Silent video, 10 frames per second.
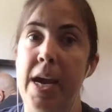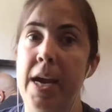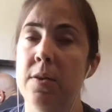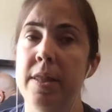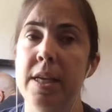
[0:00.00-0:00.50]

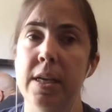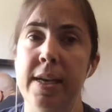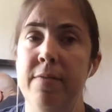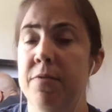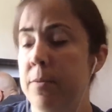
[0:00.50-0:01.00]
don't think
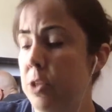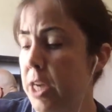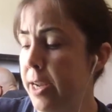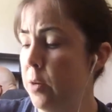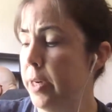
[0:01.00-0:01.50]
from
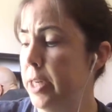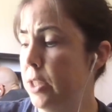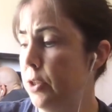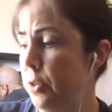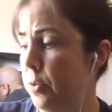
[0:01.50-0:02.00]
January
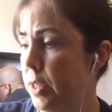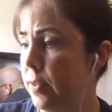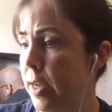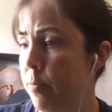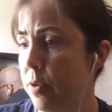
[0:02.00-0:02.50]
to
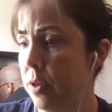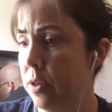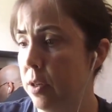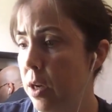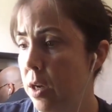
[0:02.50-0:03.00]

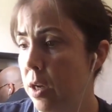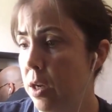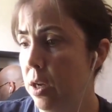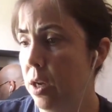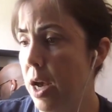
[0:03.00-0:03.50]
December,
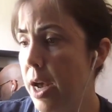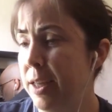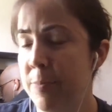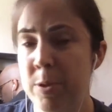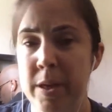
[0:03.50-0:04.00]
I
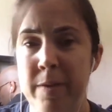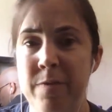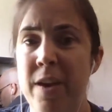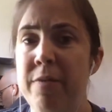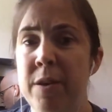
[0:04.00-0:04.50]
only put up
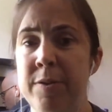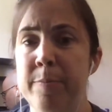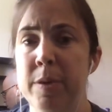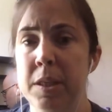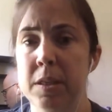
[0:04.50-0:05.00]
500
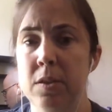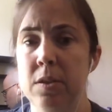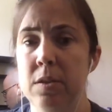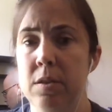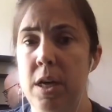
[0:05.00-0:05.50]

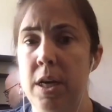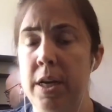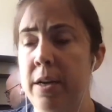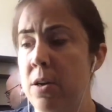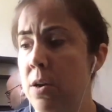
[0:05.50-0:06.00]
books. And
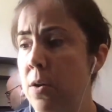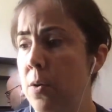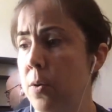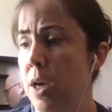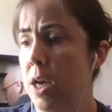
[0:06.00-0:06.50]
I
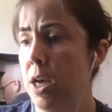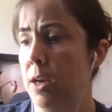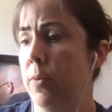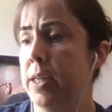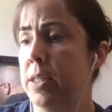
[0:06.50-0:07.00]
know
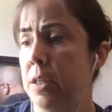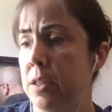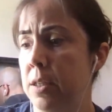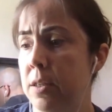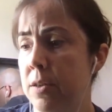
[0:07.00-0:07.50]
it wasn't
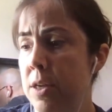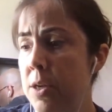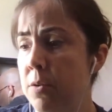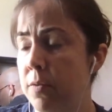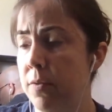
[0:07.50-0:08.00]
until
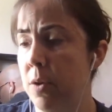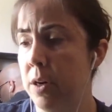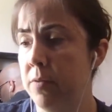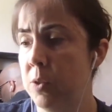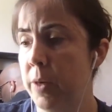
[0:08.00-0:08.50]
Q4
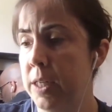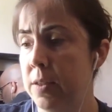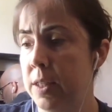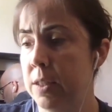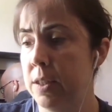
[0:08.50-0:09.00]
of
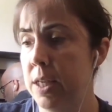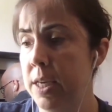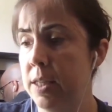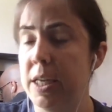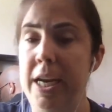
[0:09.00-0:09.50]

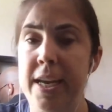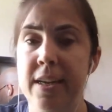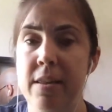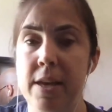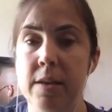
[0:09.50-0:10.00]
2016 that I hit
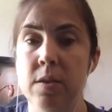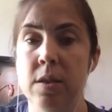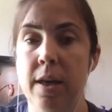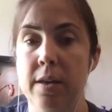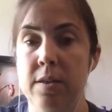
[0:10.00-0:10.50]

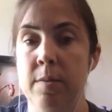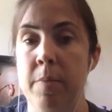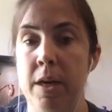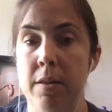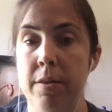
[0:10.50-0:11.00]
$1,000 a
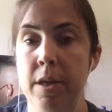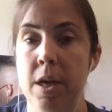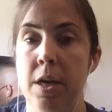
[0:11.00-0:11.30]
month.